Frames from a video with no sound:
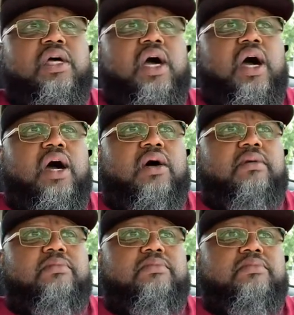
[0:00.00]

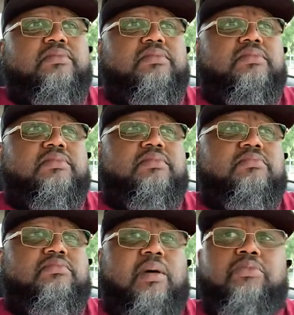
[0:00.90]

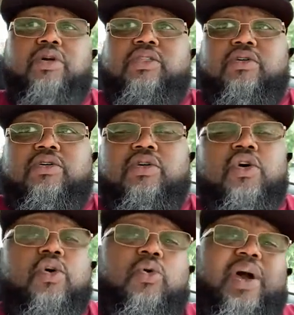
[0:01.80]
my brother,
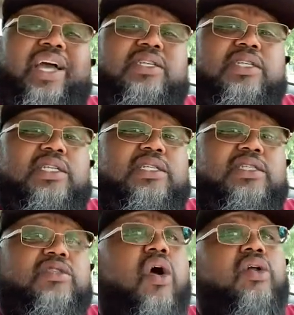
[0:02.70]
who actually
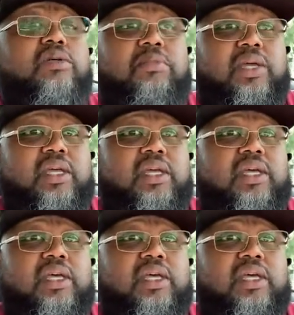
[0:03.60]
started me,